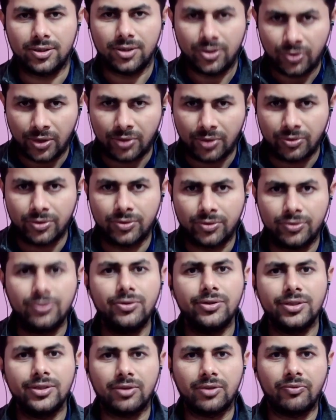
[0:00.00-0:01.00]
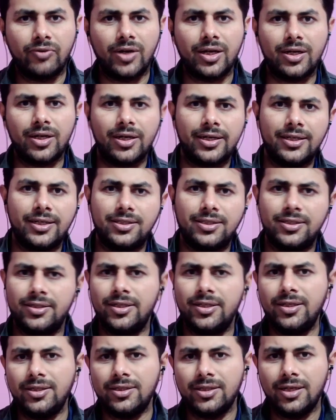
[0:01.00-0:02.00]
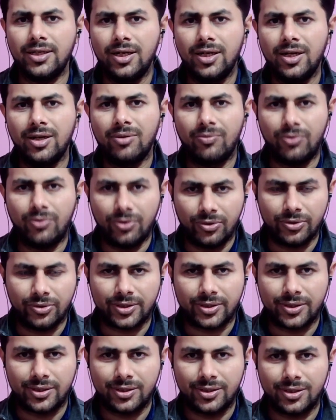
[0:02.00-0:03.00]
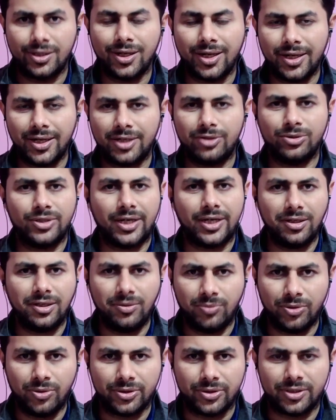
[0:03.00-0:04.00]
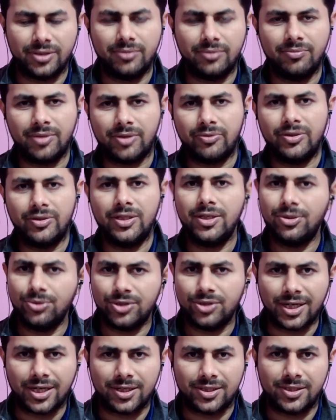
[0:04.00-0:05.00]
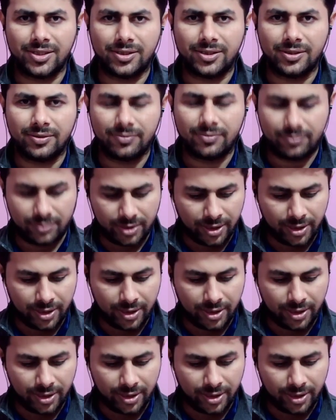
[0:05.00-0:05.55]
You have to do some work against this force, the electrostatic force between the two charges,